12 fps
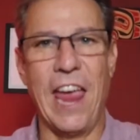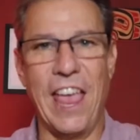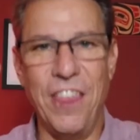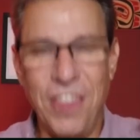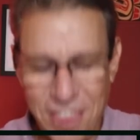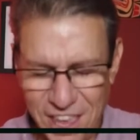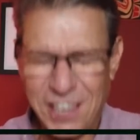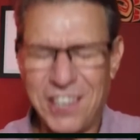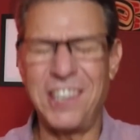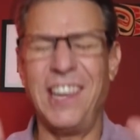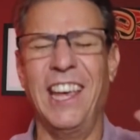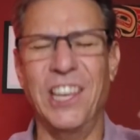And
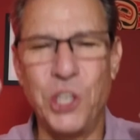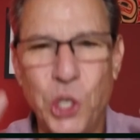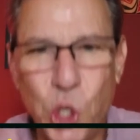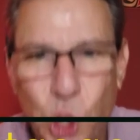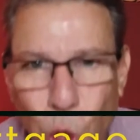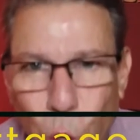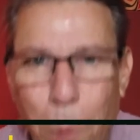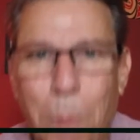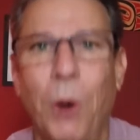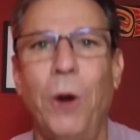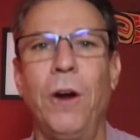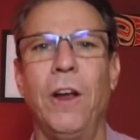this is
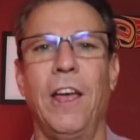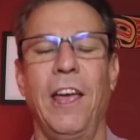super